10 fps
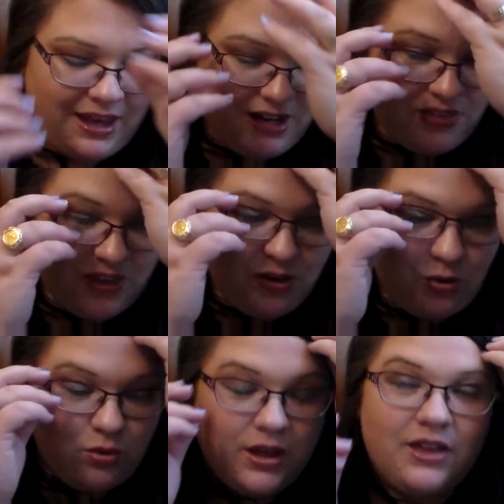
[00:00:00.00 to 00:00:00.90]
anything
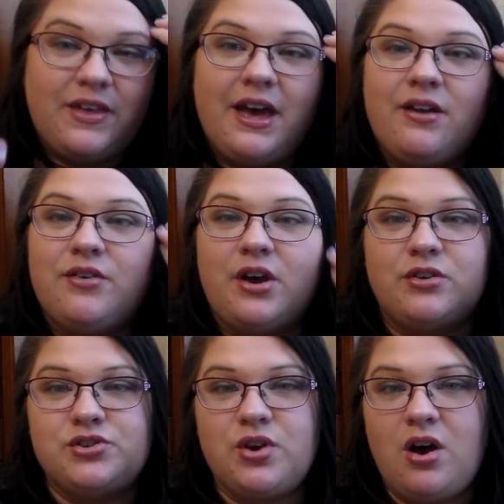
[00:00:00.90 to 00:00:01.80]
cool like that or
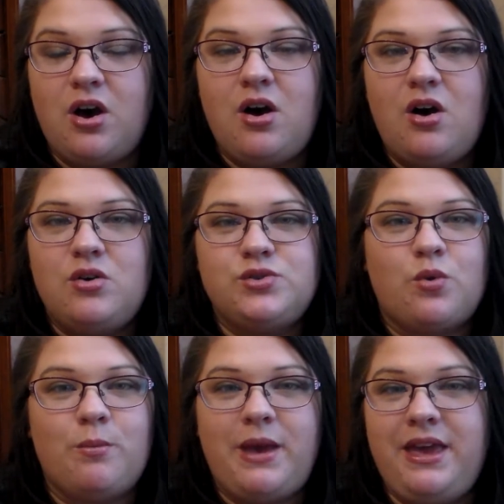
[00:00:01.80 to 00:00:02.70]
Dollar Tree hauls
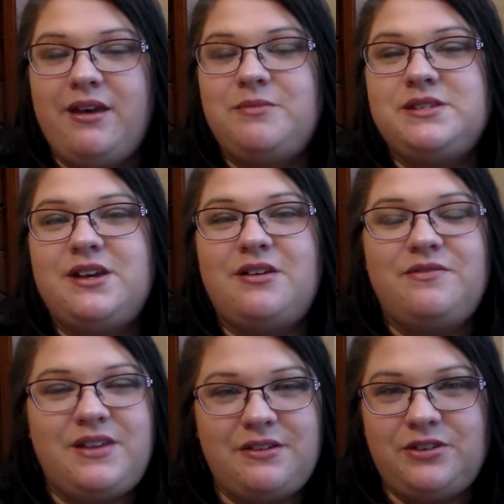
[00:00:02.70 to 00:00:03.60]
or makeup
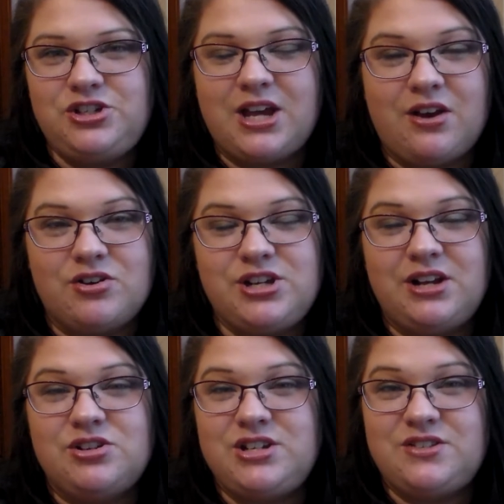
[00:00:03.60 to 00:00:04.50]
stuff, definitely check out her
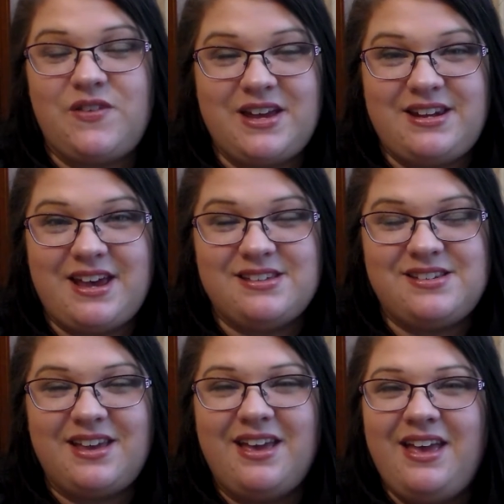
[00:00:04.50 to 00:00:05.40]
channel. She's
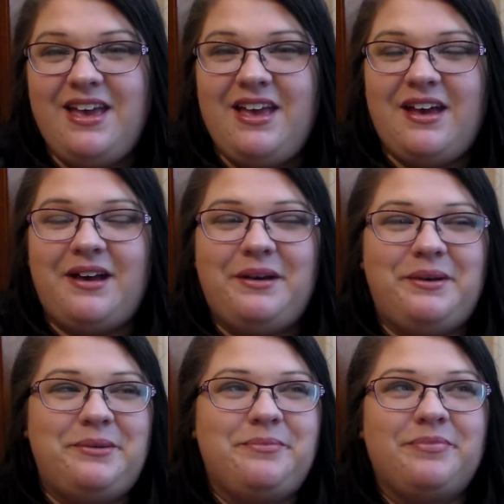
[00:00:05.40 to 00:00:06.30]
fantastic.
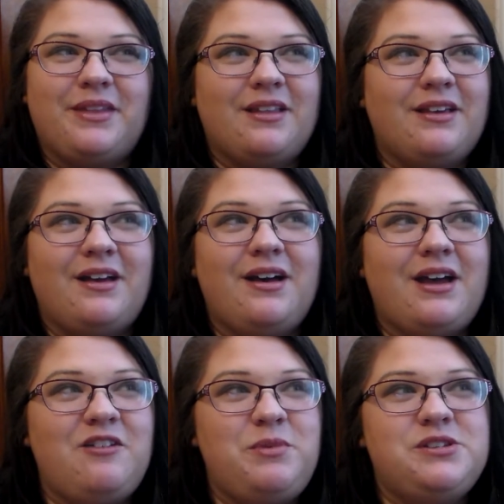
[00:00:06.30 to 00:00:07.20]
Um,
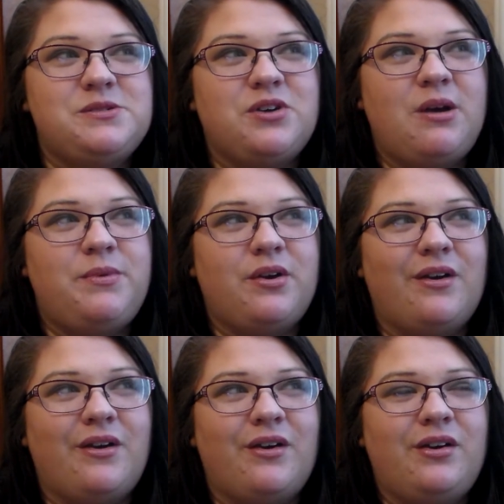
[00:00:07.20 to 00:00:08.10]
God, I've been subscribed to
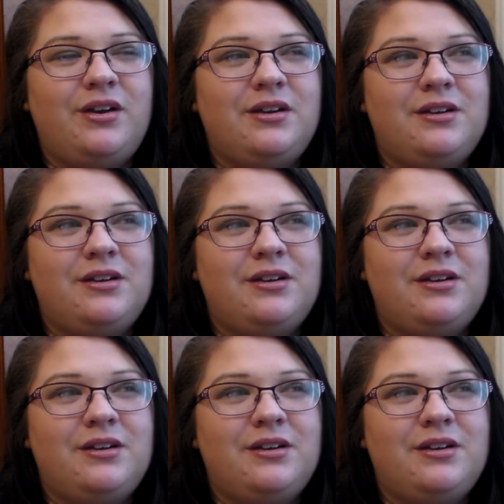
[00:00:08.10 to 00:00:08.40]
her